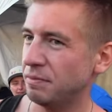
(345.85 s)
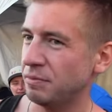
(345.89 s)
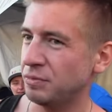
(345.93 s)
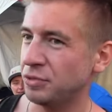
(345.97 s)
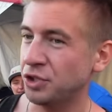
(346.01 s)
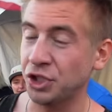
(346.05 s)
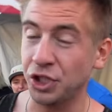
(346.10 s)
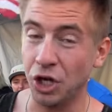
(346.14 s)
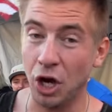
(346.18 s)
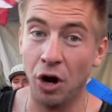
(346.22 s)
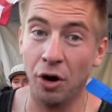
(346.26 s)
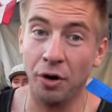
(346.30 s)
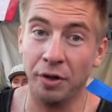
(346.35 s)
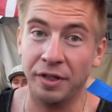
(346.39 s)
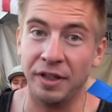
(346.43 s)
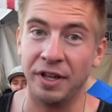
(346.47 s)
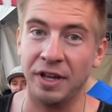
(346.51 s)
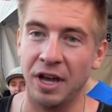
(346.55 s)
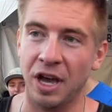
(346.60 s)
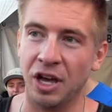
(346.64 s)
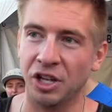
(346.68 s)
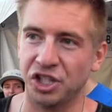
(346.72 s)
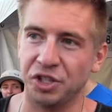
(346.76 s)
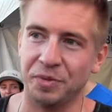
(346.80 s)
show
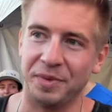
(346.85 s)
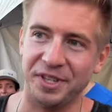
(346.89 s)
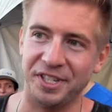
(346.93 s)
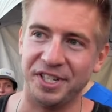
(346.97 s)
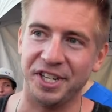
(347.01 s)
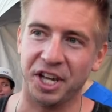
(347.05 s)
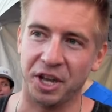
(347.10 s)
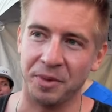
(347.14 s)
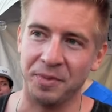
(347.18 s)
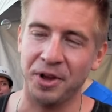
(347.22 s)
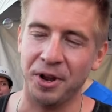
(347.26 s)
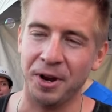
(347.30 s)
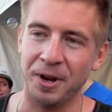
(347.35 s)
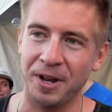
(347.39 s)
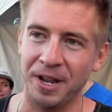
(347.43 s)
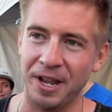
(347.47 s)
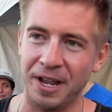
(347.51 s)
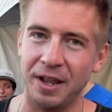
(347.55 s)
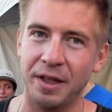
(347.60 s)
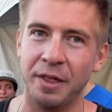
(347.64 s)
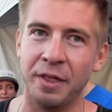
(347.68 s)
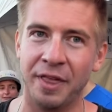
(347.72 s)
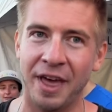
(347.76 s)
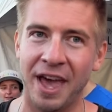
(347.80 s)
the LGBT
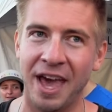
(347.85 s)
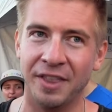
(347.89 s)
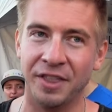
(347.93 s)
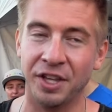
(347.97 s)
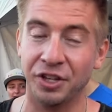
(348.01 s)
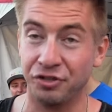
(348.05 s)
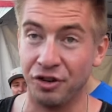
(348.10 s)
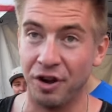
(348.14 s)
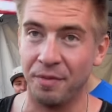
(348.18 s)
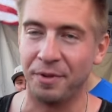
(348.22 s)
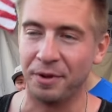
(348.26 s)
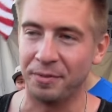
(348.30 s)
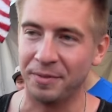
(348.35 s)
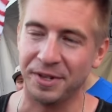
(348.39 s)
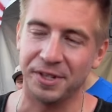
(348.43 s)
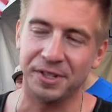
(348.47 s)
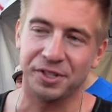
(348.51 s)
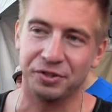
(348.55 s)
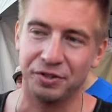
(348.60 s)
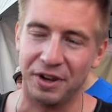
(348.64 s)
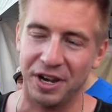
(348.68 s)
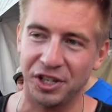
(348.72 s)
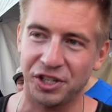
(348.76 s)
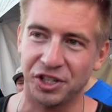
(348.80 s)
community that the Trump
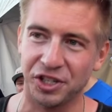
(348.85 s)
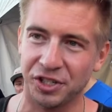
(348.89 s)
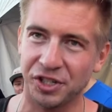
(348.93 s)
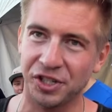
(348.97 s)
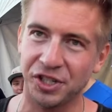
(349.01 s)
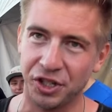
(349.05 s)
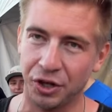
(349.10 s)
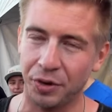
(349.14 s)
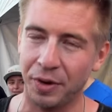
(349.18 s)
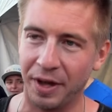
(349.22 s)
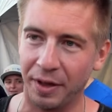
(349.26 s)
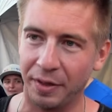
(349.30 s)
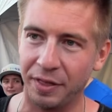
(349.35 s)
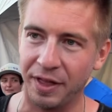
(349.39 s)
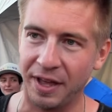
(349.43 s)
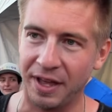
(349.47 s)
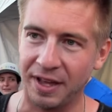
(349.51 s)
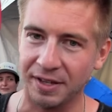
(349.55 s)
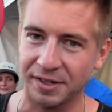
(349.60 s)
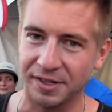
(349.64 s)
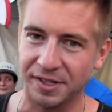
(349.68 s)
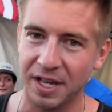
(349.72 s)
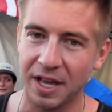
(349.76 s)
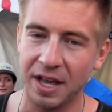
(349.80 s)
administration is doing
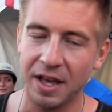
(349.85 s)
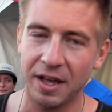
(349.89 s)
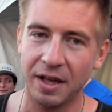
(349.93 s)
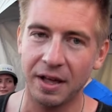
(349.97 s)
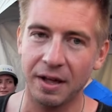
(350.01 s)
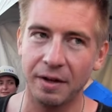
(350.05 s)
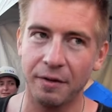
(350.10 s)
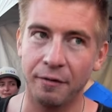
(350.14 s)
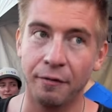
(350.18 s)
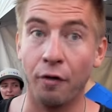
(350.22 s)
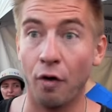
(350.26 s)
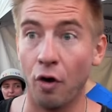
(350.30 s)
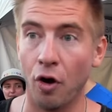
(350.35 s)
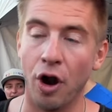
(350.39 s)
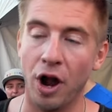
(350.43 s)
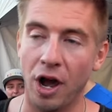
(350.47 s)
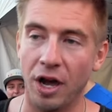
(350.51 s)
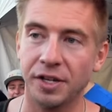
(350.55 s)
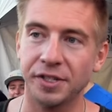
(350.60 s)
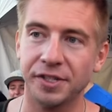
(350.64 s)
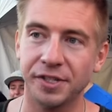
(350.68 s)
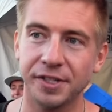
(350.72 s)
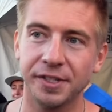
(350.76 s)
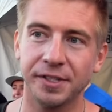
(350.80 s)
things for
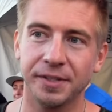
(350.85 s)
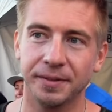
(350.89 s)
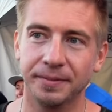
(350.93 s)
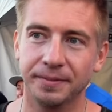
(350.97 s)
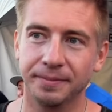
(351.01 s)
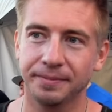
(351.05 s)
us.